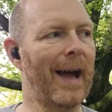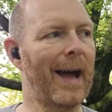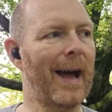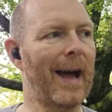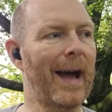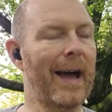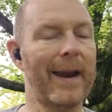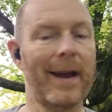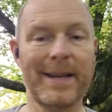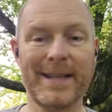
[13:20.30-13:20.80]

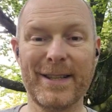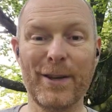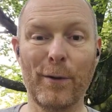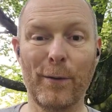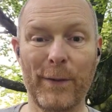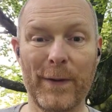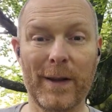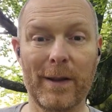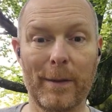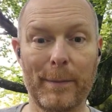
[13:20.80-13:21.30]
and I still
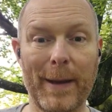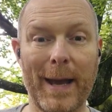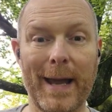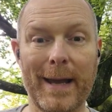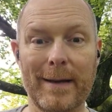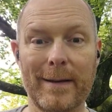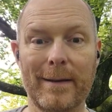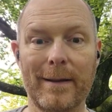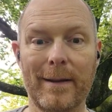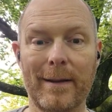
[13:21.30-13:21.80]
feel the
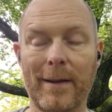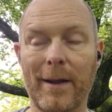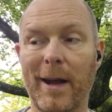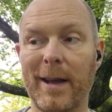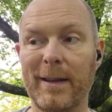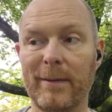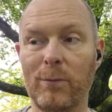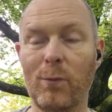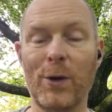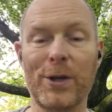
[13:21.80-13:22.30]
pain that
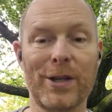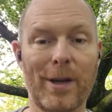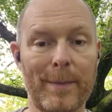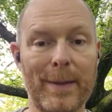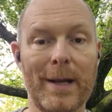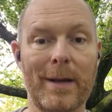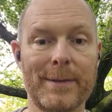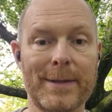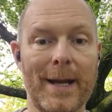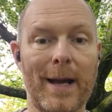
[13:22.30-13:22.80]
I wish I'd
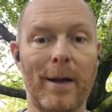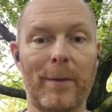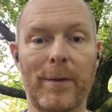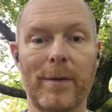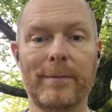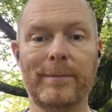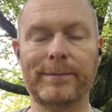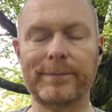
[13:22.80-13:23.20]
been able to help them.